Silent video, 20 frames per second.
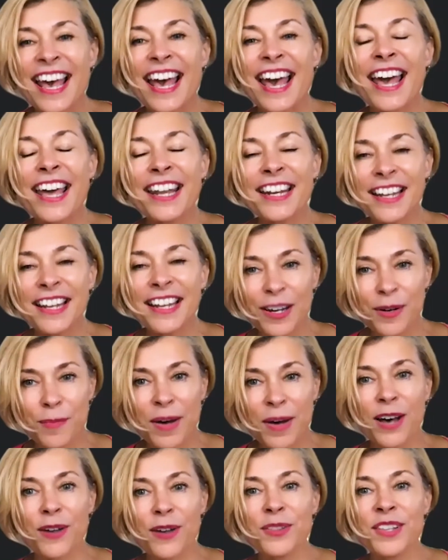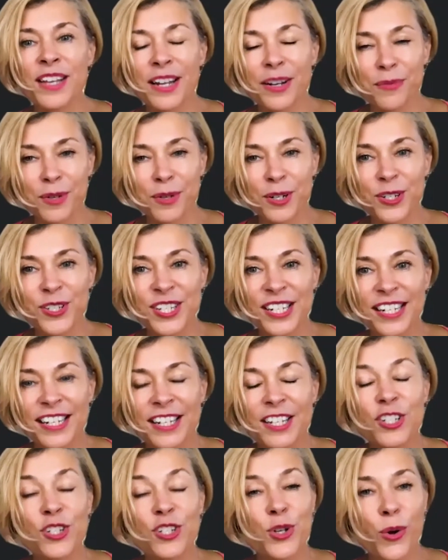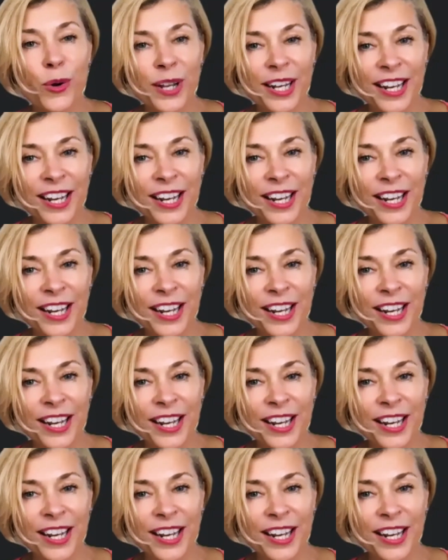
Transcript: and about diversity. Join